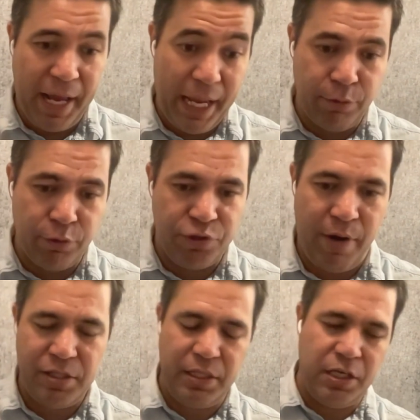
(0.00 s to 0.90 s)
they're unable
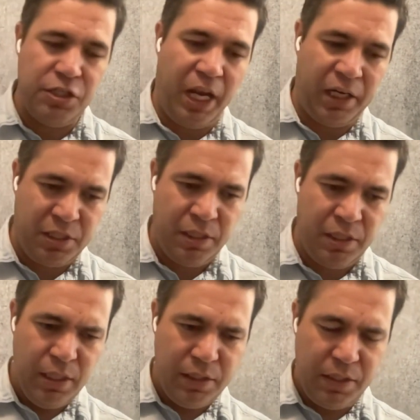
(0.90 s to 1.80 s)
to actually inject
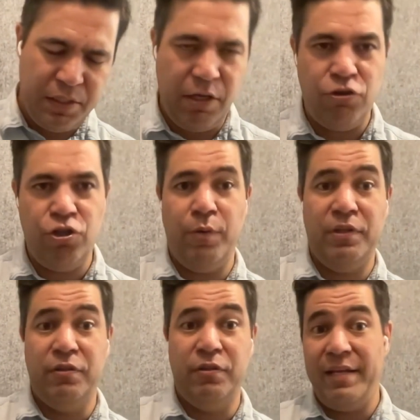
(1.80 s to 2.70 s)
the
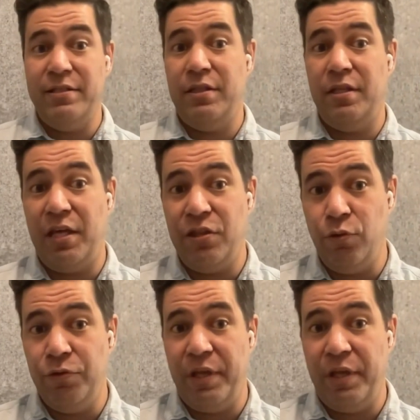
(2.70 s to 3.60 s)
CO2 at the rates that they
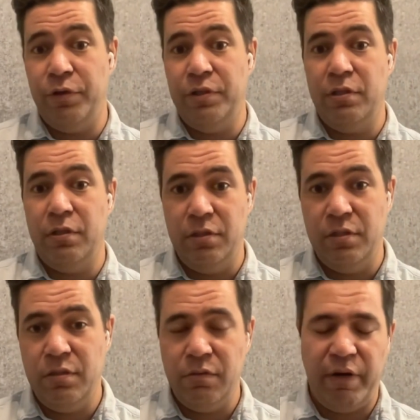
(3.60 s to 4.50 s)
thought they would,
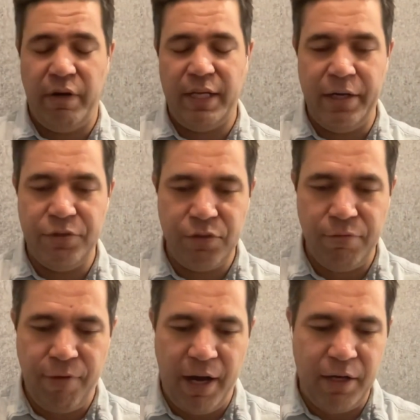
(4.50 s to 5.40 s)
and regulators
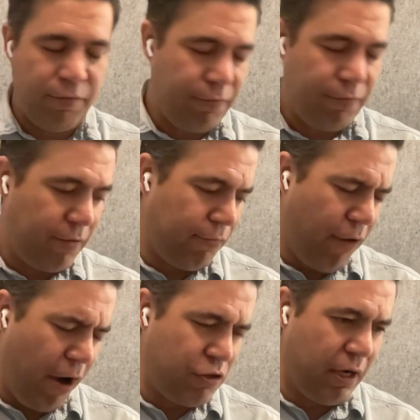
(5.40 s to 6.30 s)
are afraid of
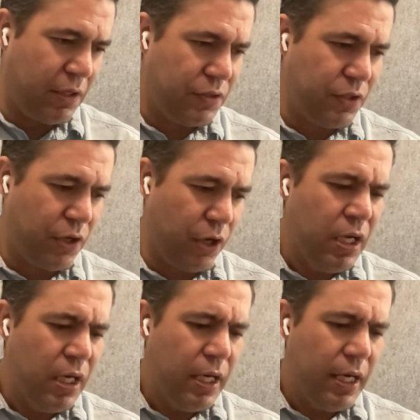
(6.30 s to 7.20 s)
fracturing. So
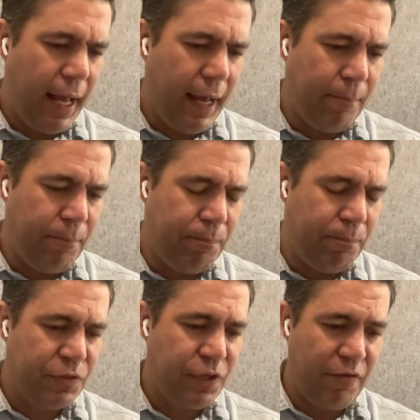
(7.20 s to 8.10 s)

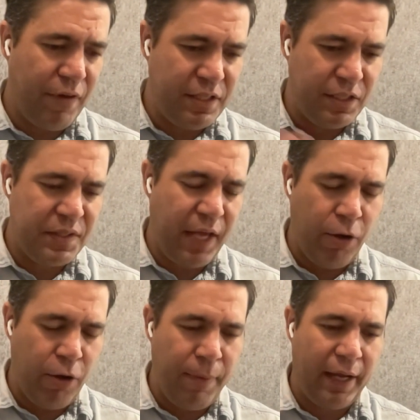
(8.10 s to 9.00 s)
they've had to
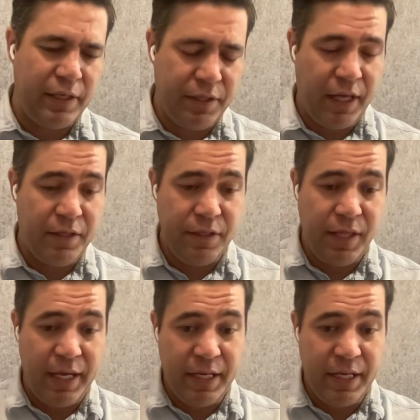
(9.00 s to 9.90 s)
scale back, and
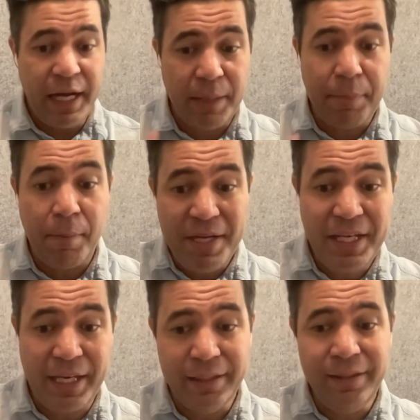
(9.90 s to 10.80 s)
they end up
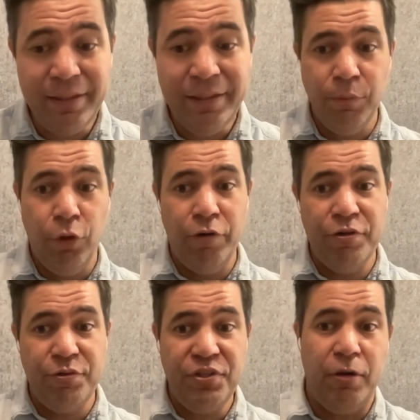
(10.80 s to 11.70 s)
emitting
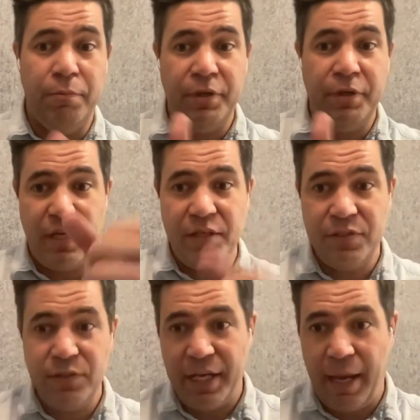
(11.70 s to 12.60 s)
more as a result because
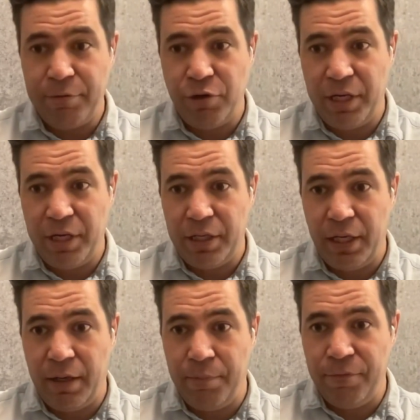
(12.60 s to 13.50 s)
they're sort of capturing
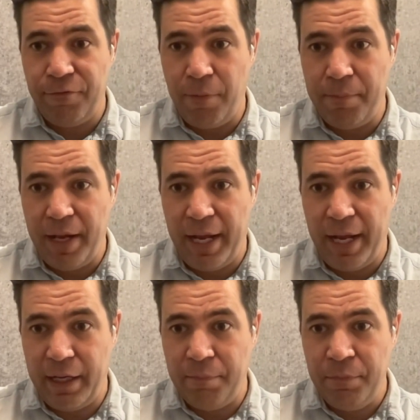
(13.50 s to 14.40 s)
from
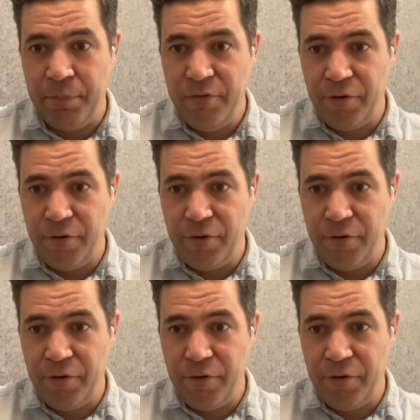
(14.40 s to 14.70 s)
a